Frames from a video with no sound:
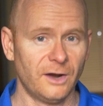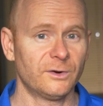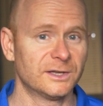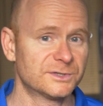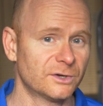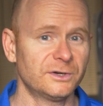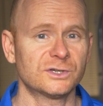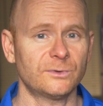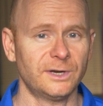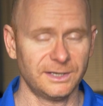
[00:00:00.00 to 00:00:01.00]
Alright, so
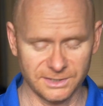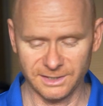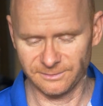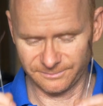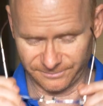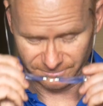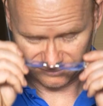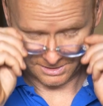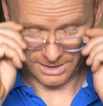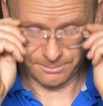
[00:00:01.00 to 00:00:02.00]
here's what I did.
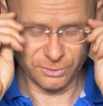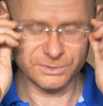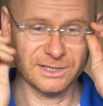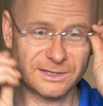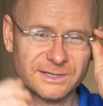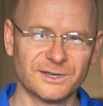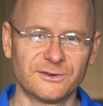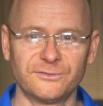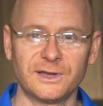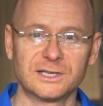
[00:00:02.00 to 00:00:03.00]
And I posted this
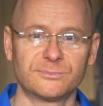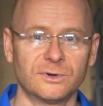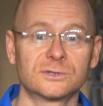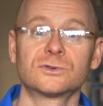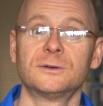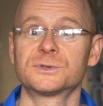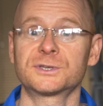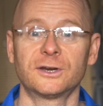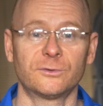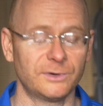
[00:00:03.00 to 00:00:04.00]
on Facebook, so I'm just
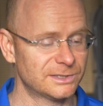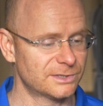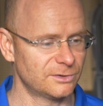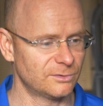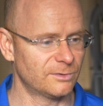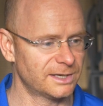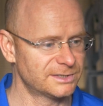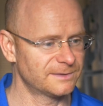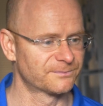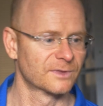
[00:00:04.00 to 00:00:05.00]
going to read to you what I
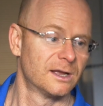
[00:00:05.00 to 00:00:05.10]
did.